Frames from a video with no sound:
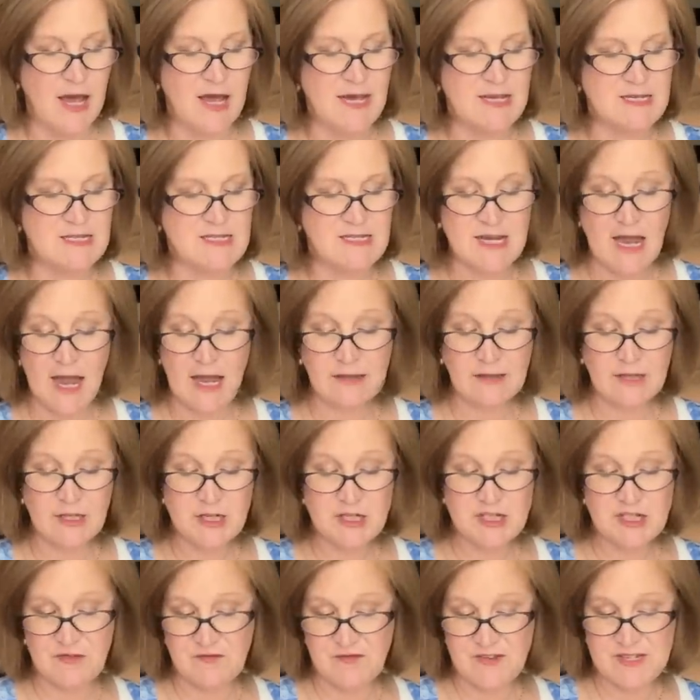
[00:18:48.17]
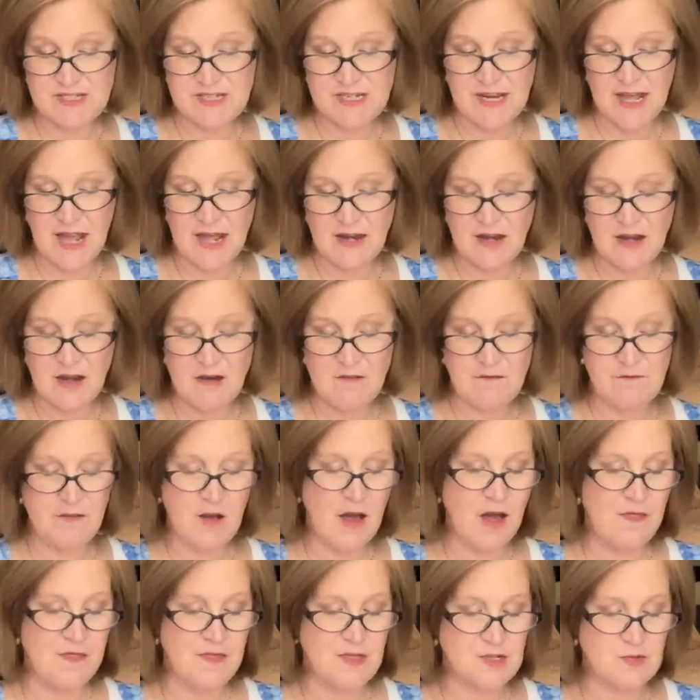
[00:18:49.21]
Stylish, sophisticated, and
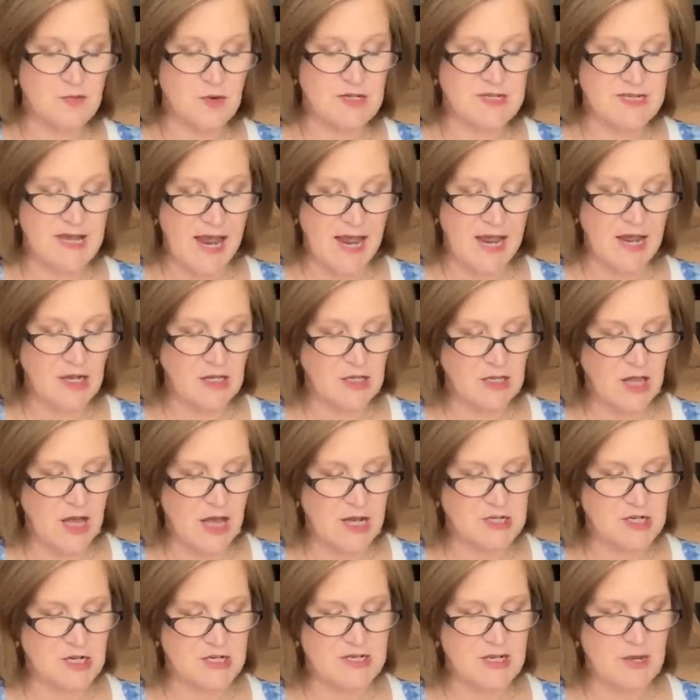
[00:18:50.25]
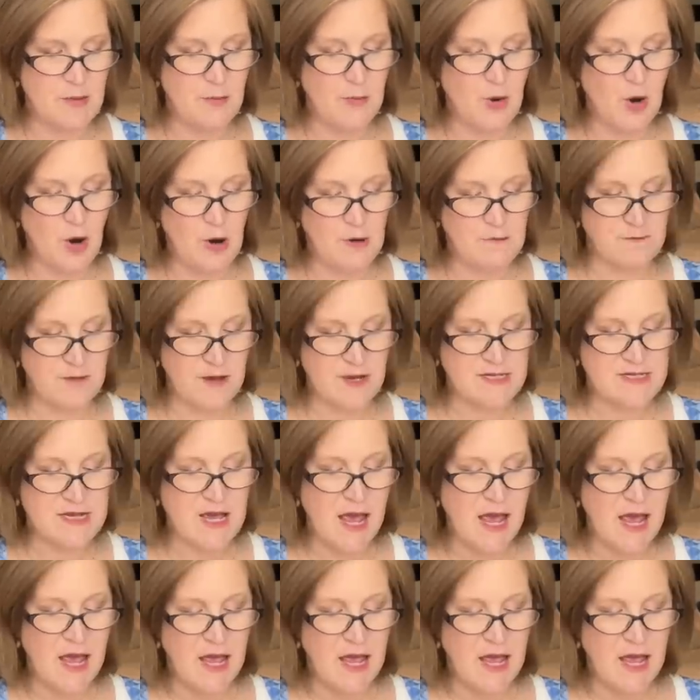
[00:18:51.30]
fun, this rattan clutch is the perfect